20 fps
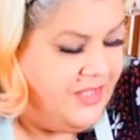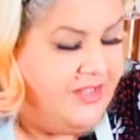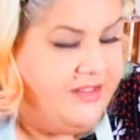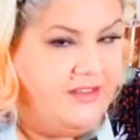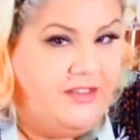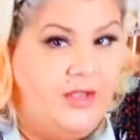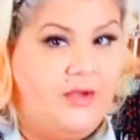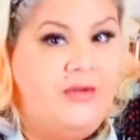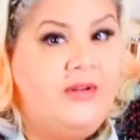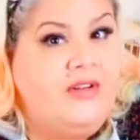
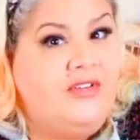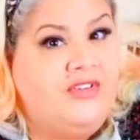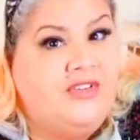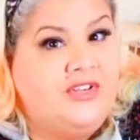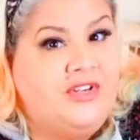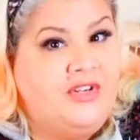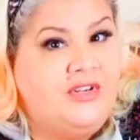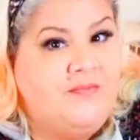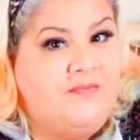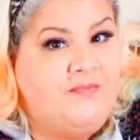So just
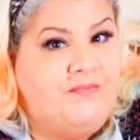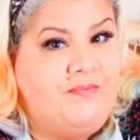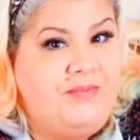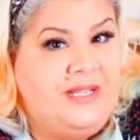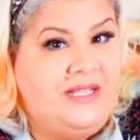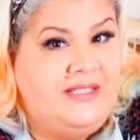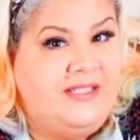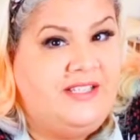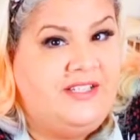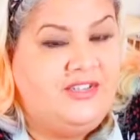going to
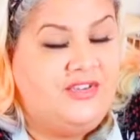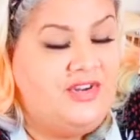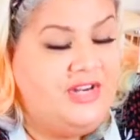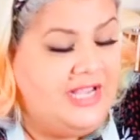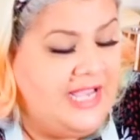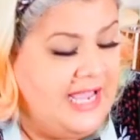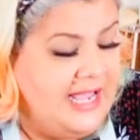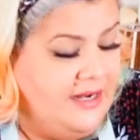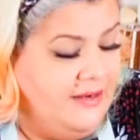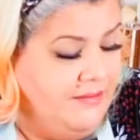blitz this on
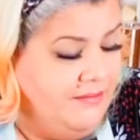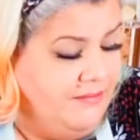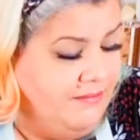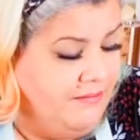again.